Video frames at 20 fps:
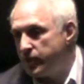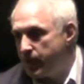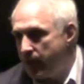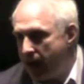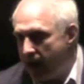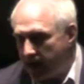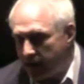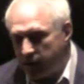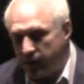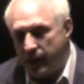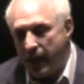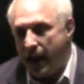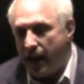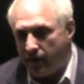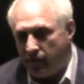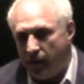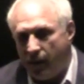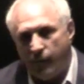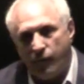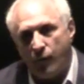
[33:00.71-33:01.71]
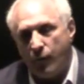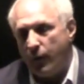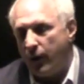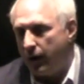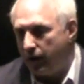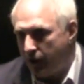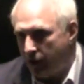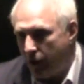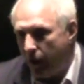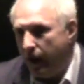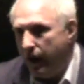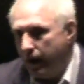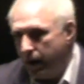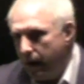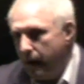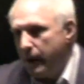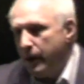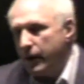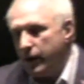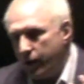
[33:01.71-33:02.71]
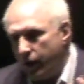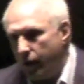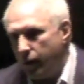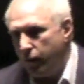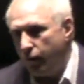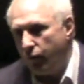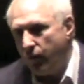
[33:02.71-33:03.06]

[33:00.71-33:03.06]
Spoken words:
You're back to that level where the